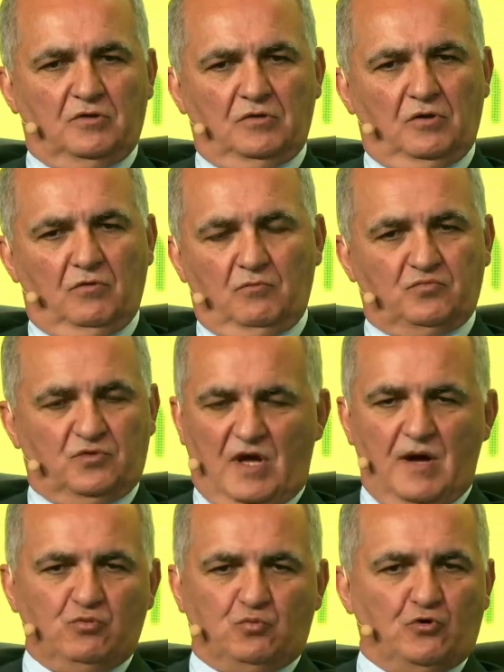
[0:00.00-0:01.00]
of
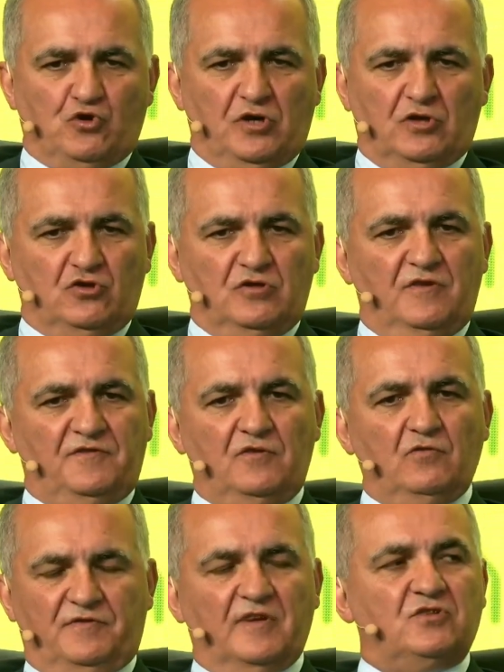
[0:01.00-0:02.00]
secure
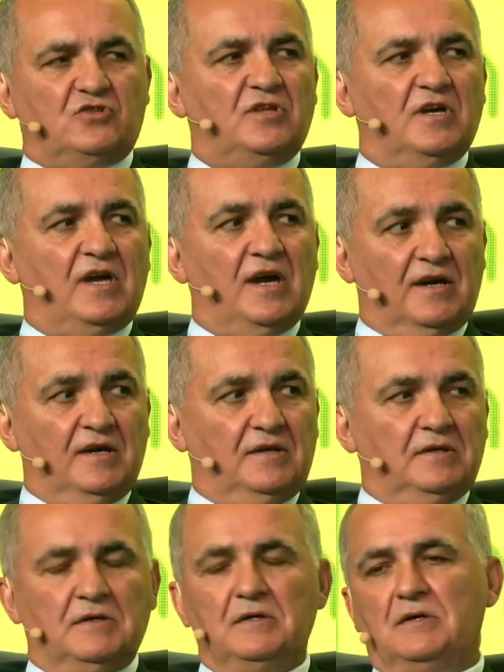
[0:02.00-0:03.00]
communications?
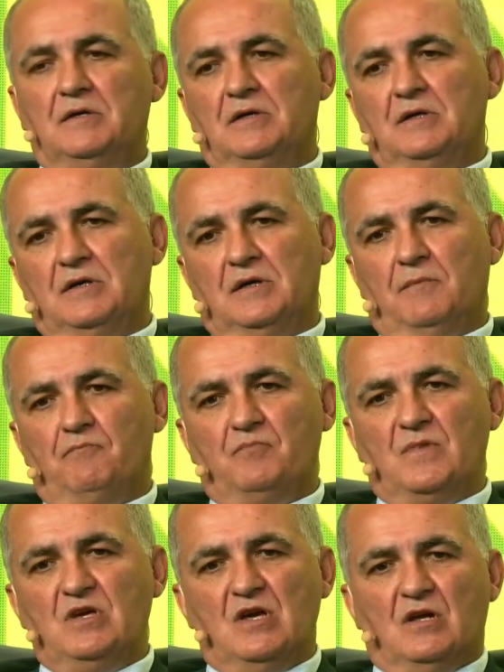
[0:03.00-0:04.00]
Well, both projects
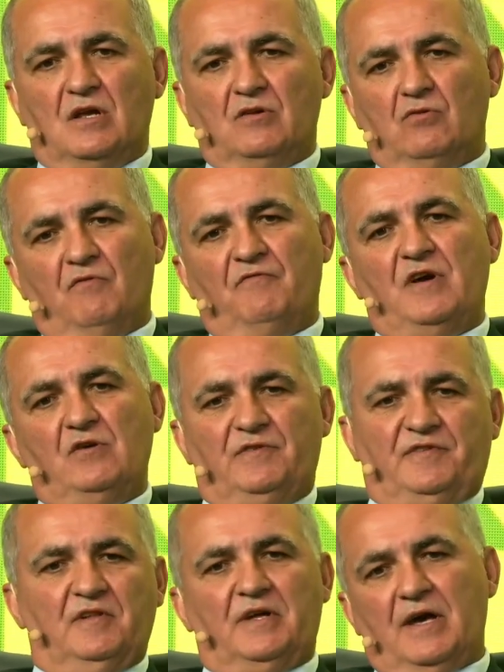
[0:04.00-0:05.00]
started before the
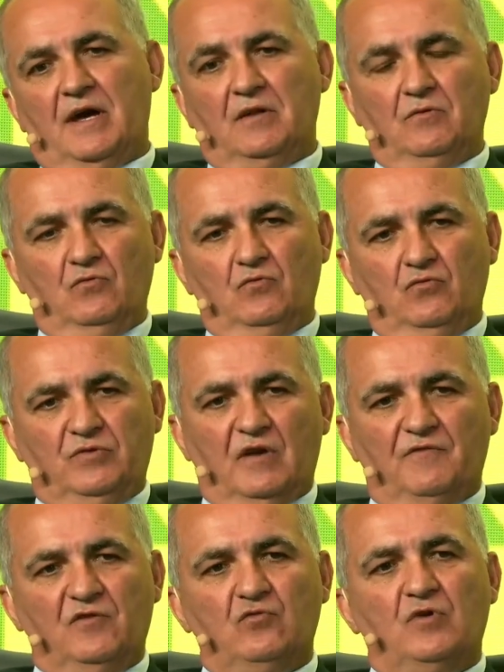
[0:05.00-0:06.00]
war, so
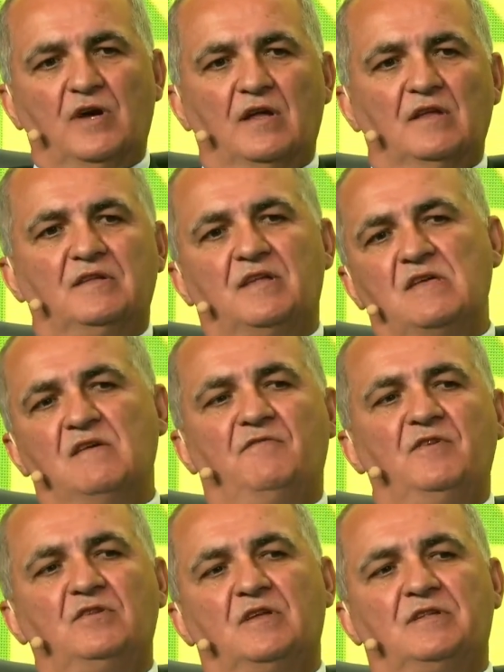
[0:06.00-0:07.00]
it
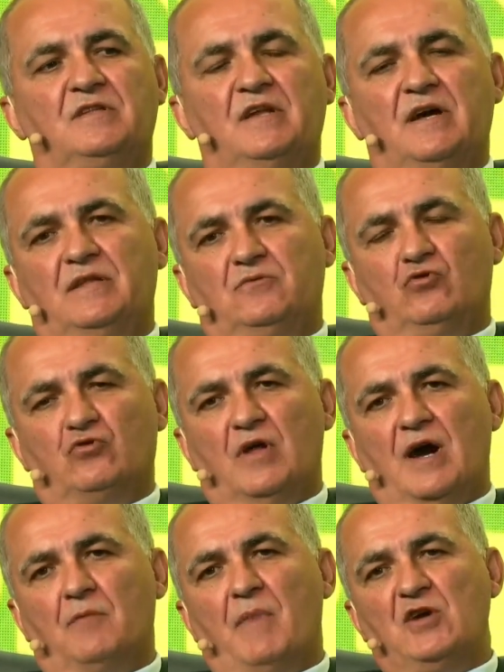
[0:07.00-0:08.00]
didn't speed up,
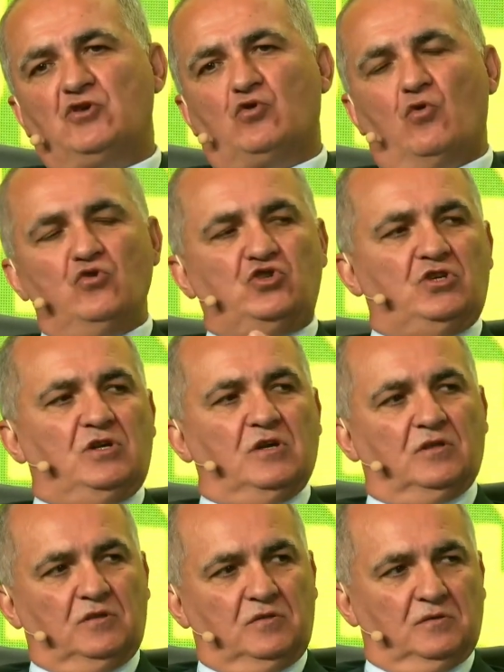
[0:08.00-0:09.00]
but
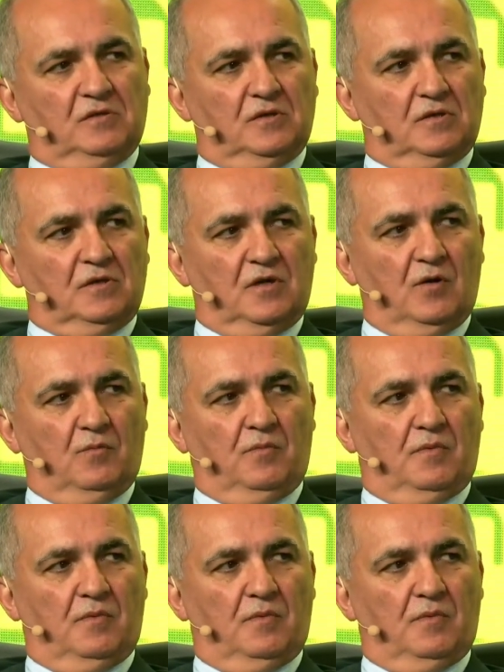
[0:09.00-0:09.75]
it's made